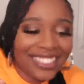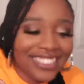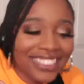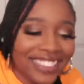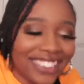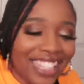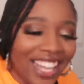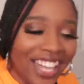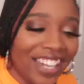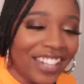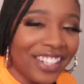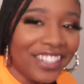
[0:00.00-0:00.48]

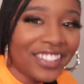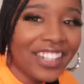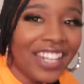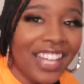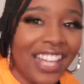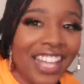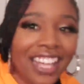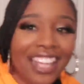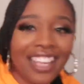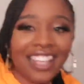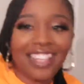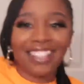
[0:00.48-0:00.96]
so
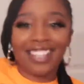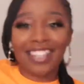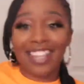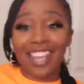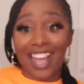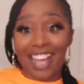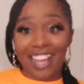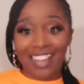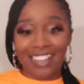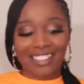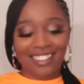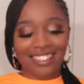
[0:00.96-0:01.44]

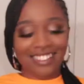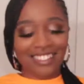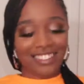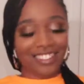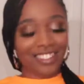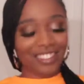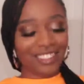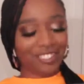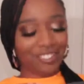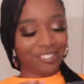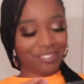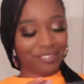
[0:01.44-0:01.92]

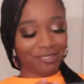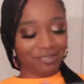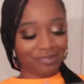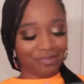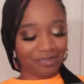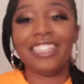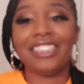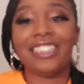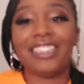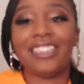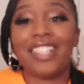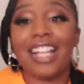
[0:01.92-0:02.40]
yeah
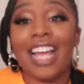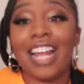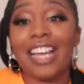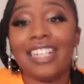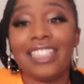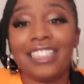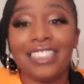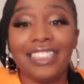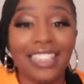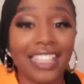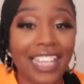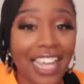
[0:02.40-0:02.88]
so that
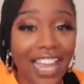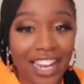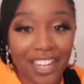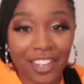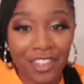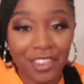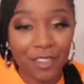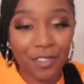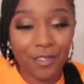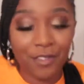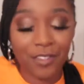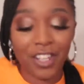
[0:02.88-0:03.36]
is the end
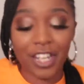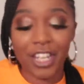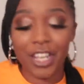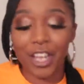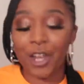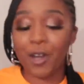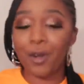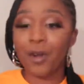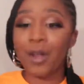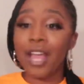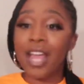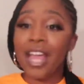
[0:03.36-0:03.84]
of the
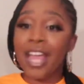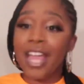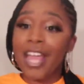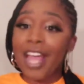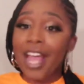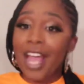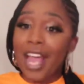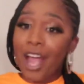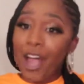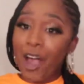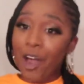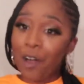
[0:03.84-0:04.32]
video
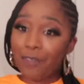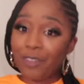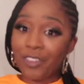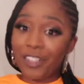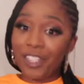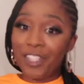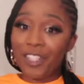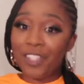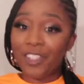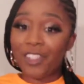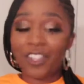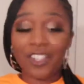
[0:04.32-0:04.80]

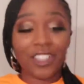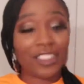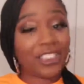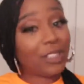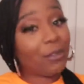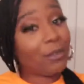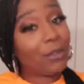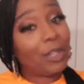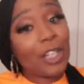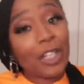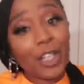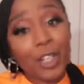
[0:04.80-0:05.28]
hopefully you learned
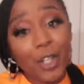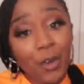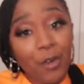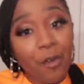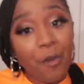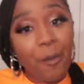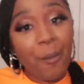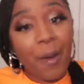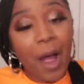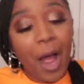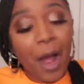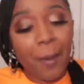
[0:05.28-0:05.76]
something new
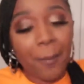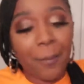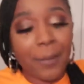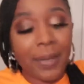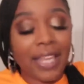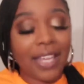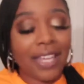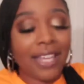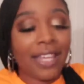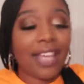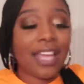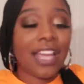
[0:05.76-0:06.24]
about
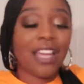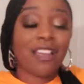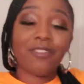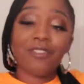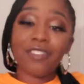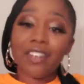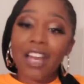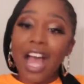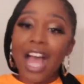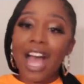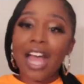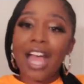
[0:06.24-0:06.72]
me if
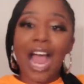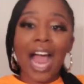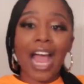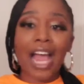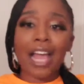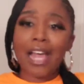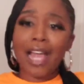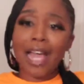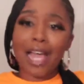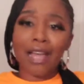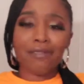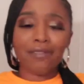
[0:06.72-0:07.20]
not i
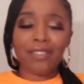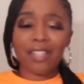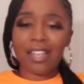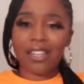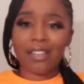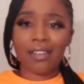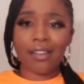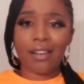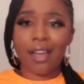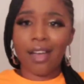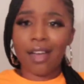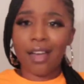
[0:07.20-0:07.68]
have
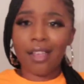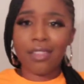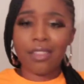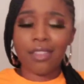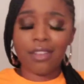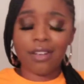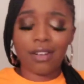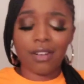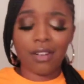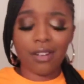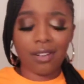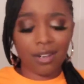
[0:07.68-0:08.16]
done
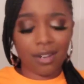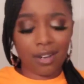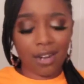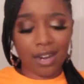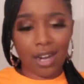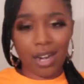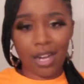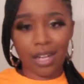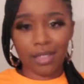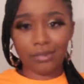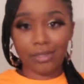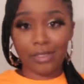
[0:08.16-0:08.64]
other
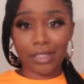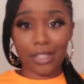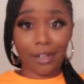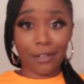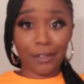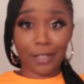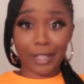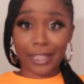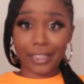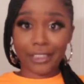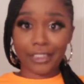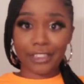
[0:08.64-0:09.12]
um, you know
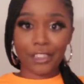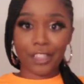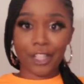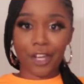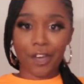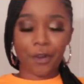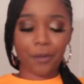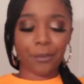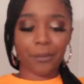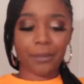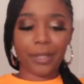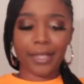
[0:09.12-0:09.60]
get to
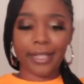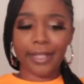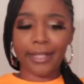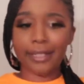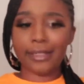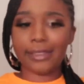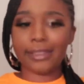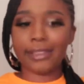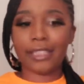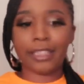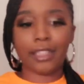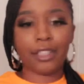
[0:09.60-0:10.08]
know
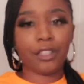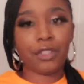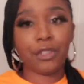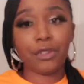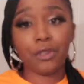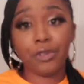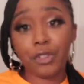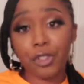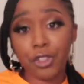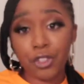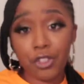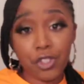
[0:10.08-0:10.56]
me's and new
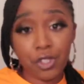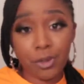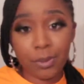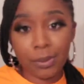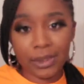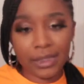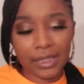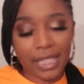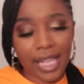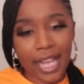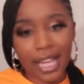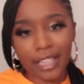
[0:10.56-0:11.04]
youtuber
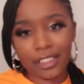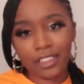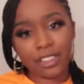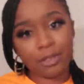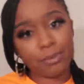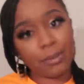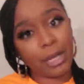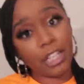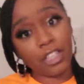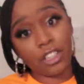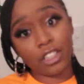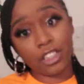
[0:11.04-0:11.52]
tags you
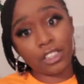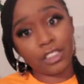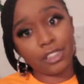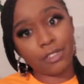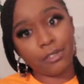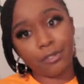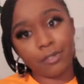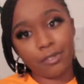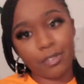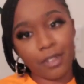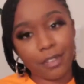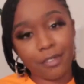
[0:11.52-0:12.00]
might learn some
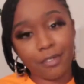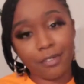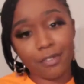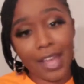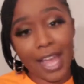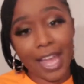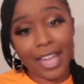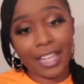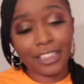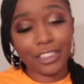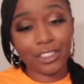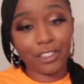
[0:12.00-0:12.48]
fun
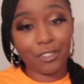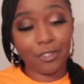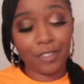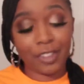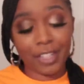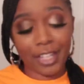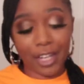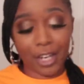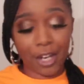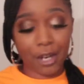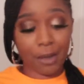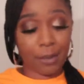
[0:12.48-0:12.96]
facts over
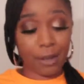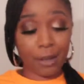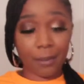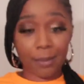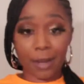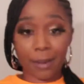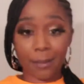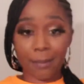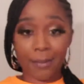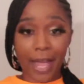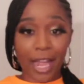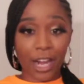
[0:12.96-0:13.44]
there about my
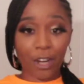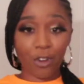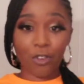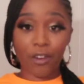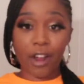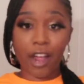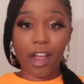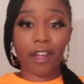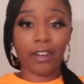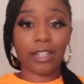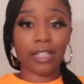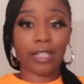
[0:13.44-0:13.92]

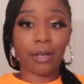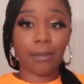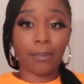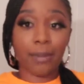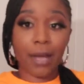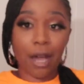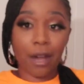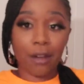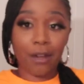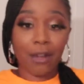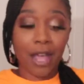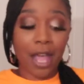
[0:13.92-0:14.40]
background and about